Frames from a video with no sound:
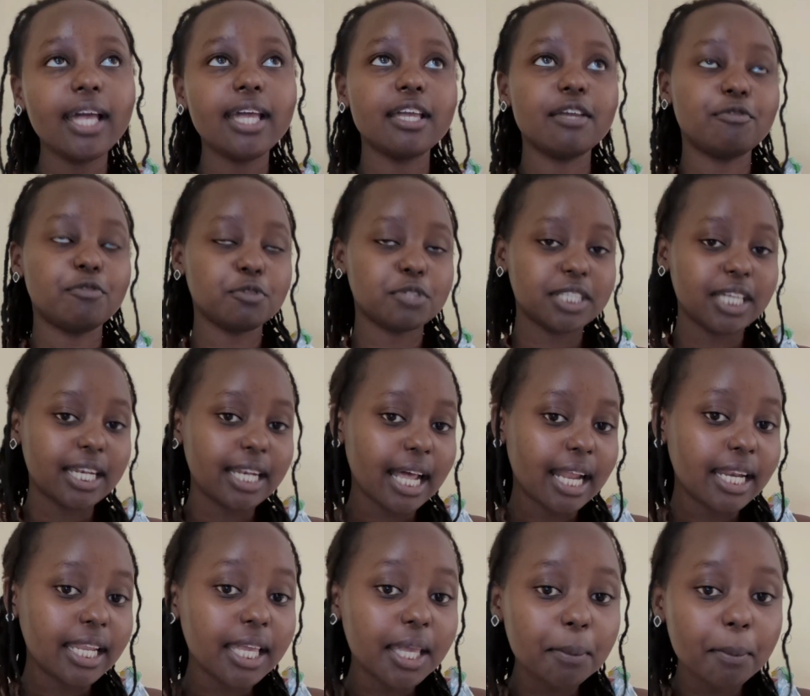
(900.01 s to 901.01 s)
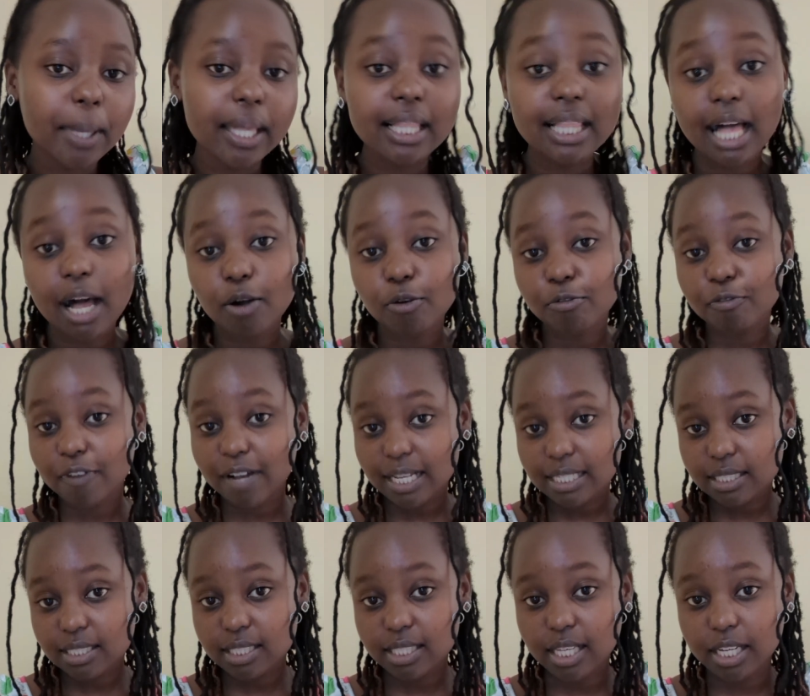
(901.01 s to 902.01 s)
If you send an email, how
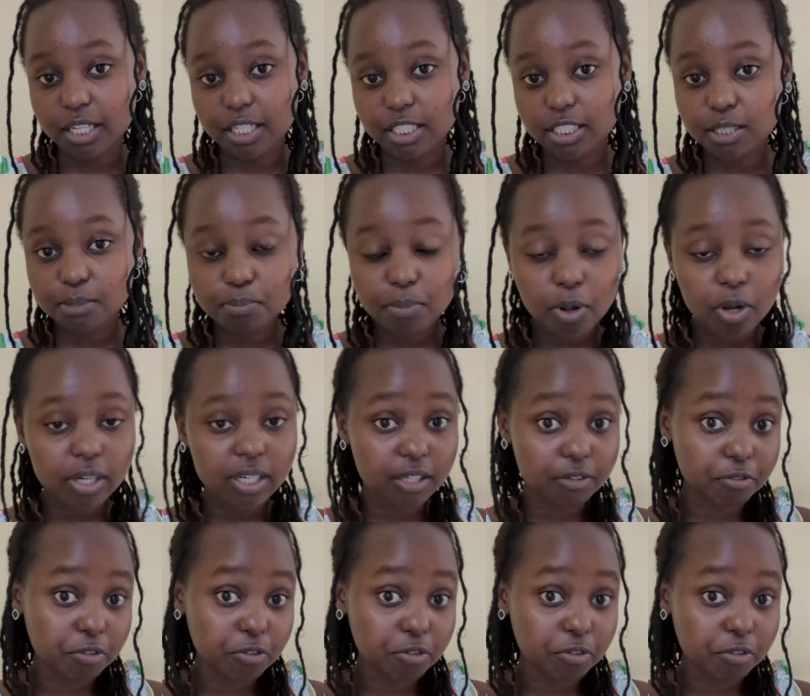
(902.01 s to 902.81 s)
fast they respond.